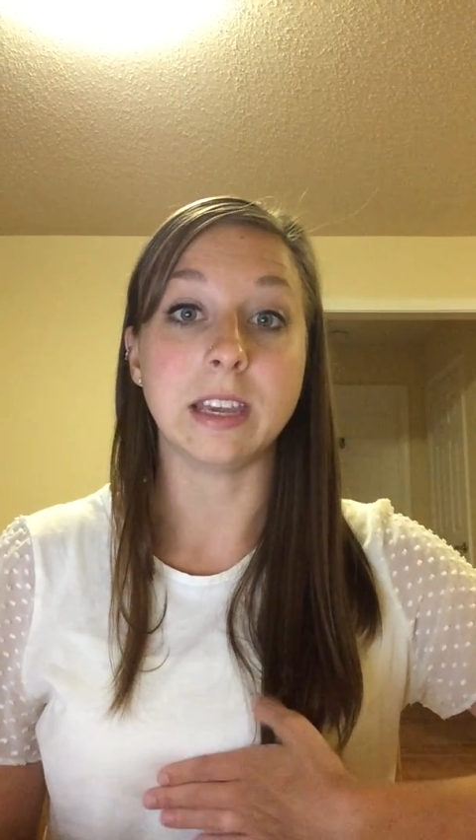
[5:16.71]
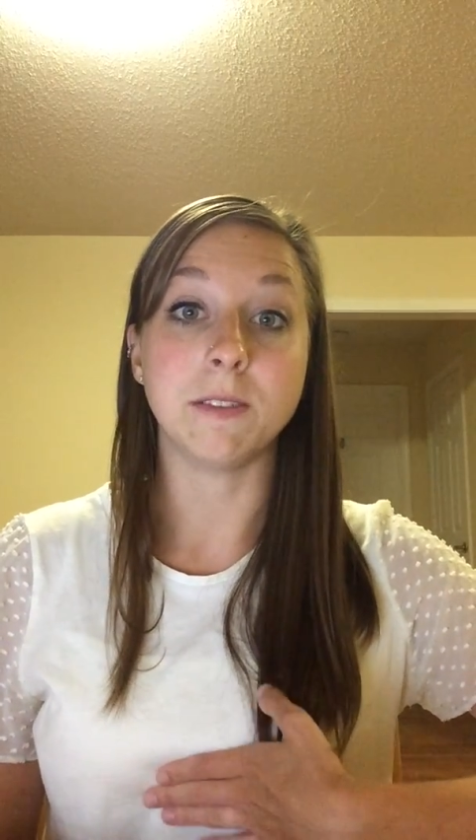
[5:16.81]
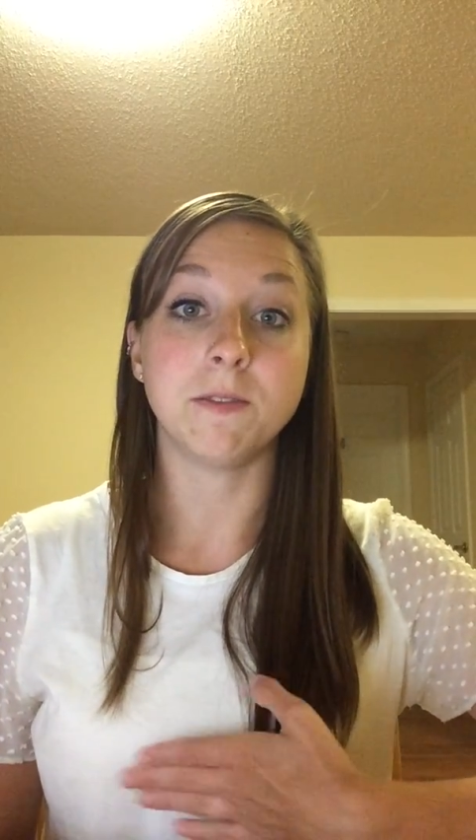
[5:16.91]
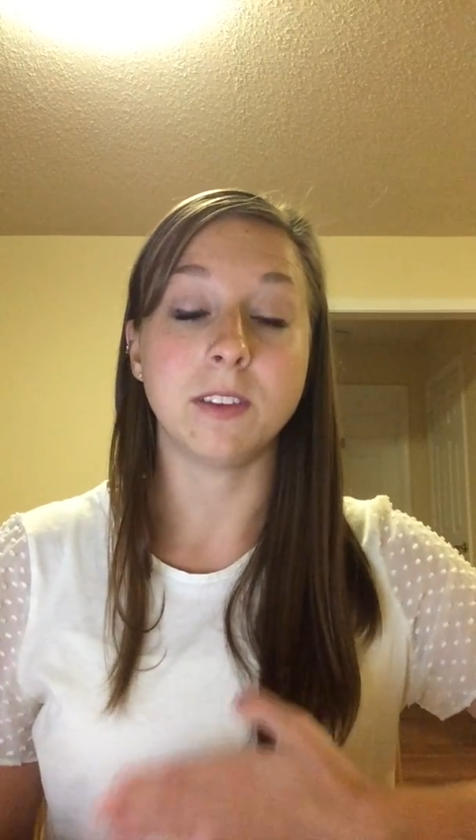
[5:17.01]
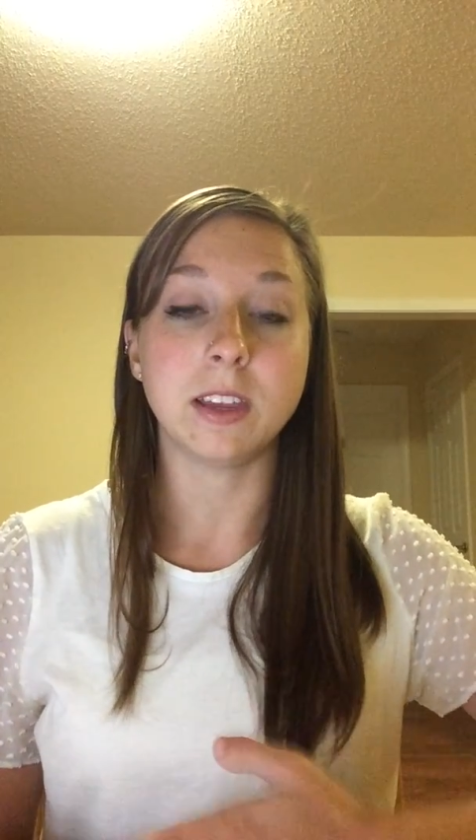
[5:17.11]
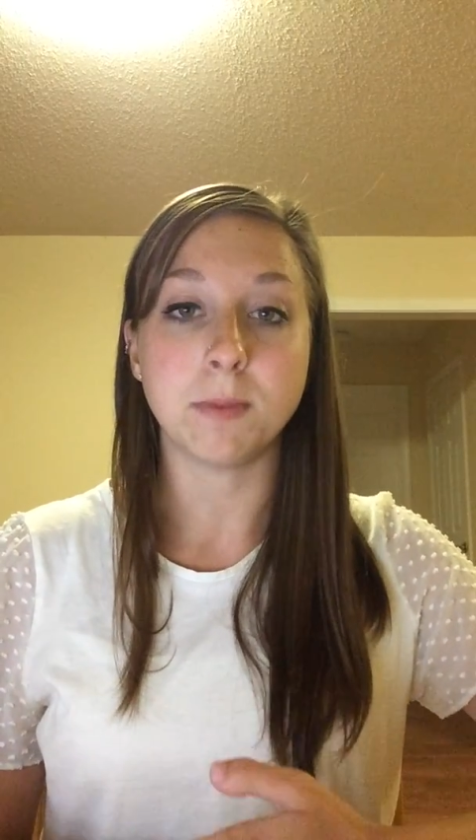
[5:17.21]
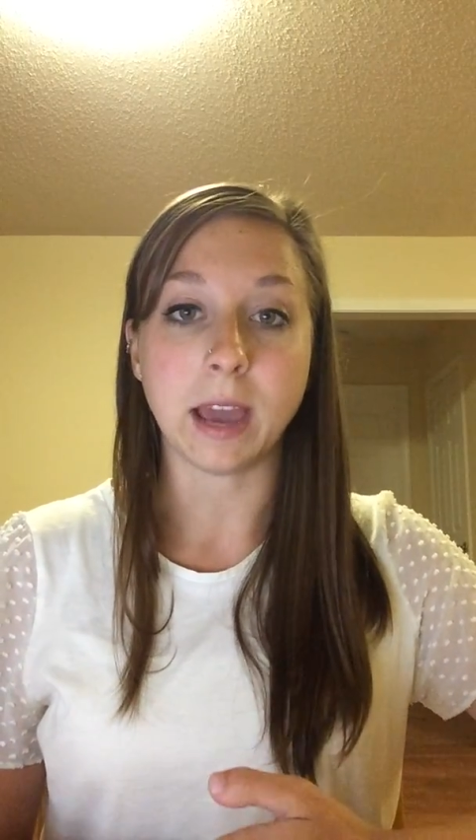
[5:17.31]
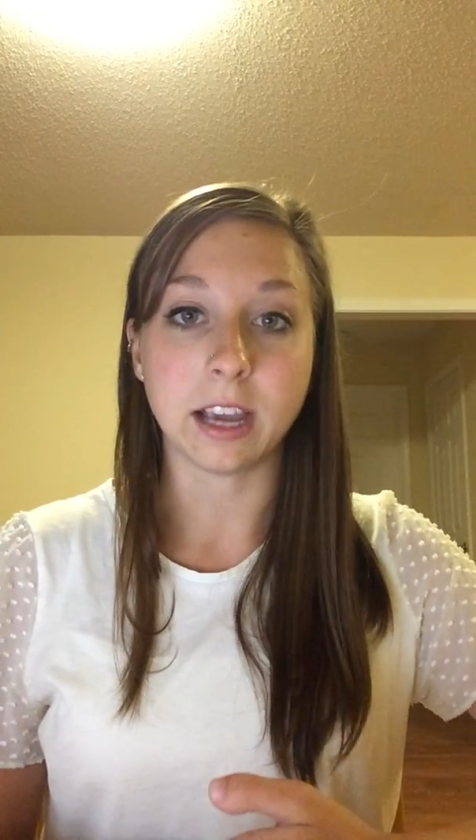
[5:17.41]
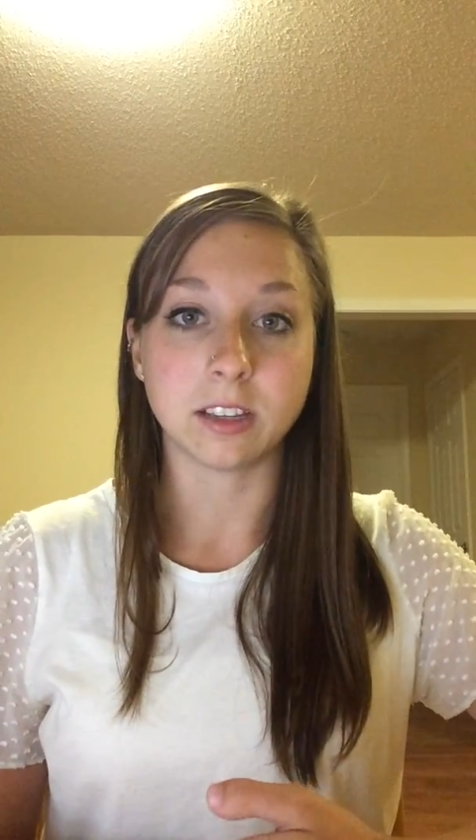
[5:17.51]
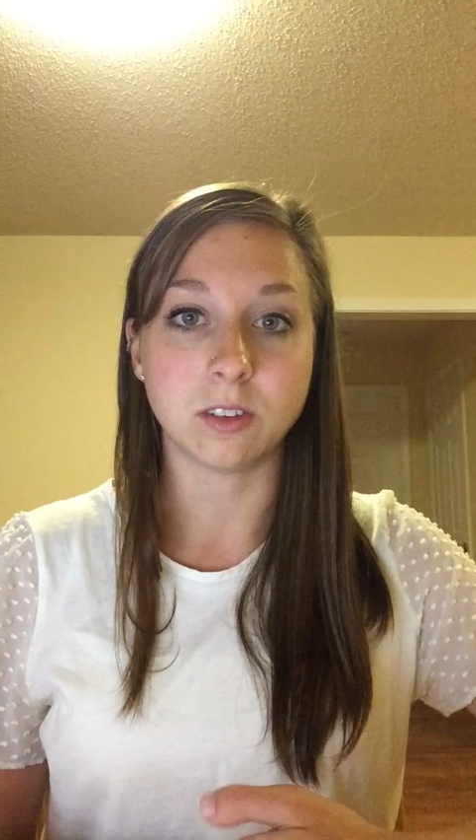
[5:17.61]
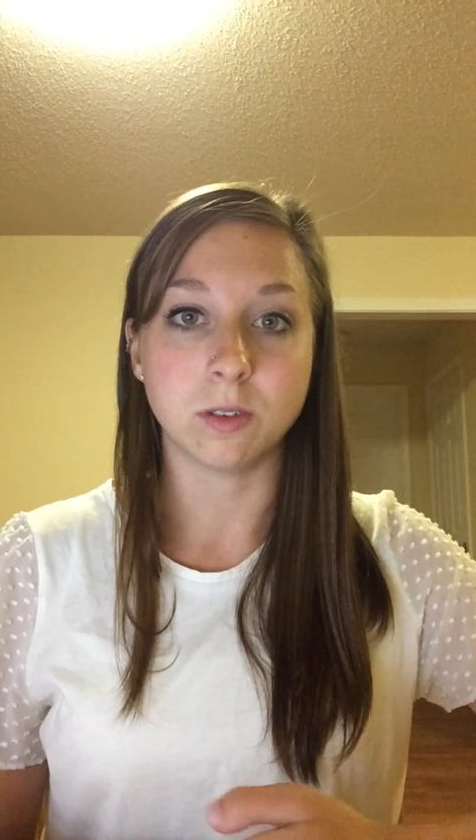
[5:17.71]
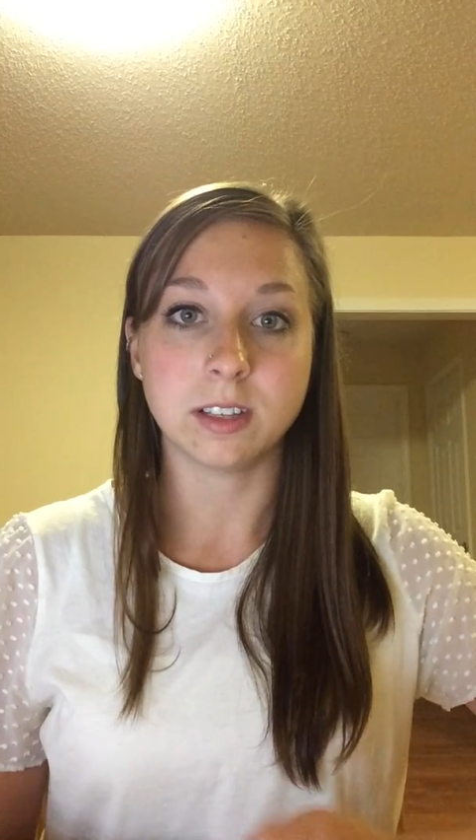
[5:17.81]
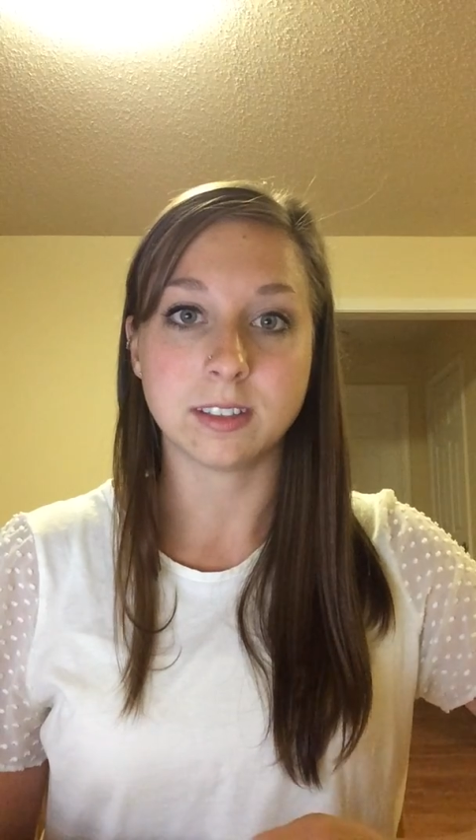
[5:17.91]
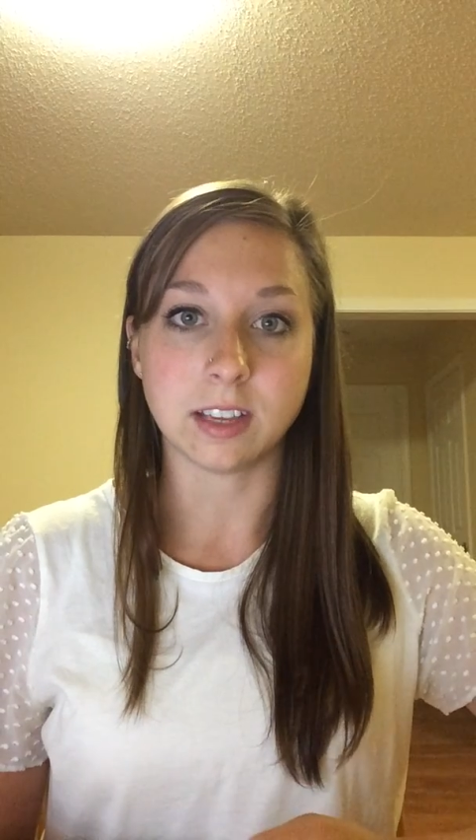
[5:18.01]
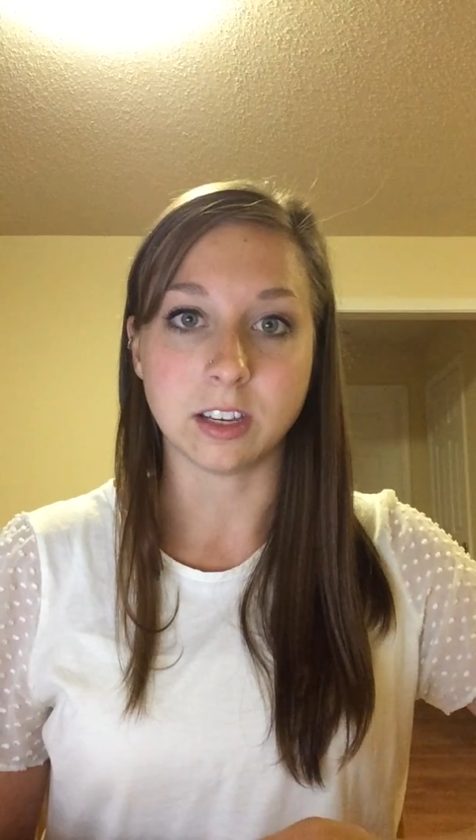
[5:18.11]
give feedback to
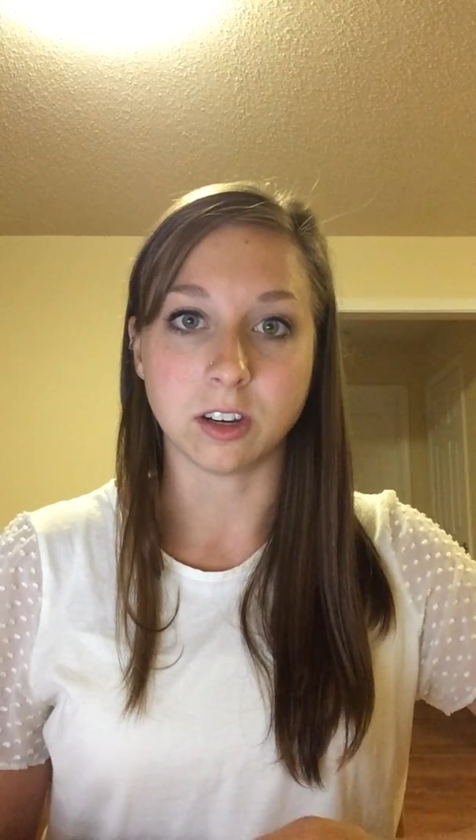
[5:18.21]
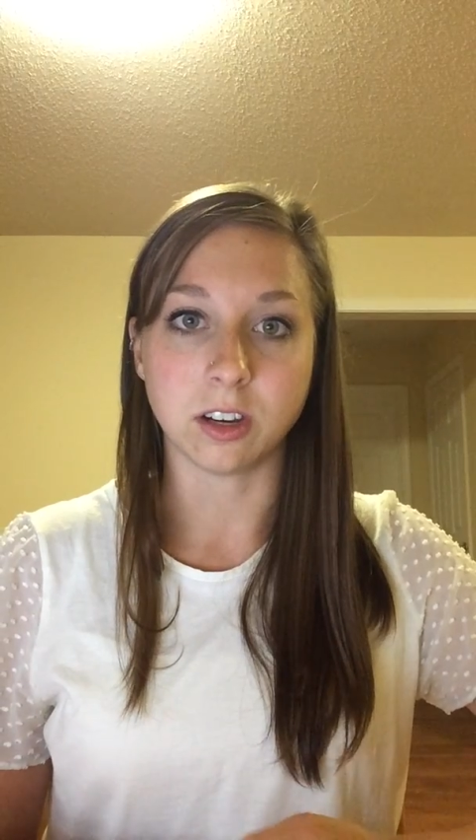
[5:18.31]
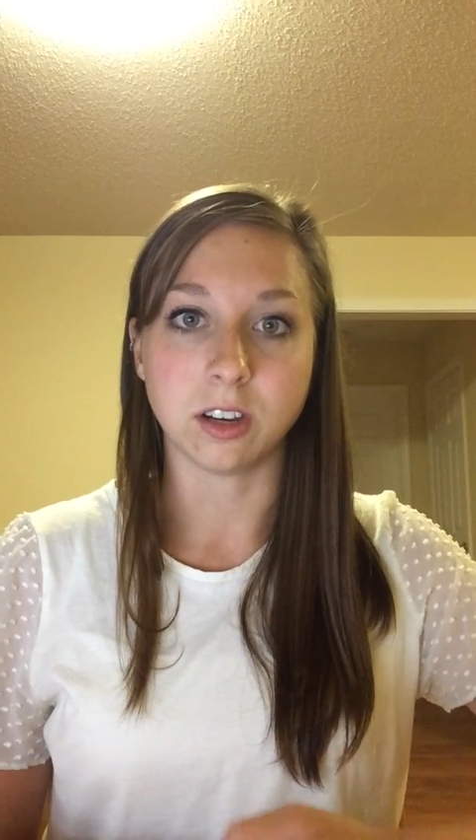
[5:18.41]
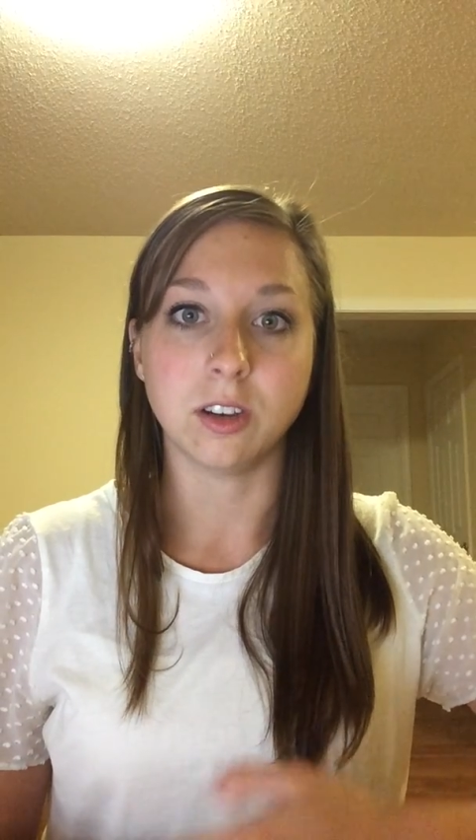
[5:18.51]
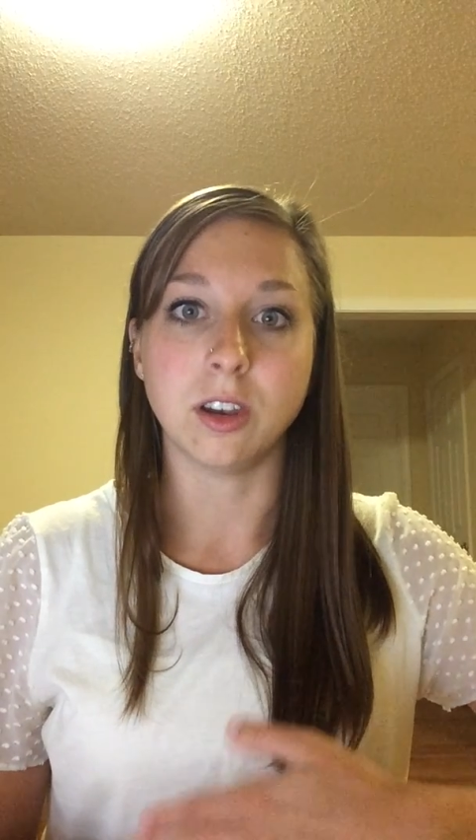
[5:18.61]
the sender,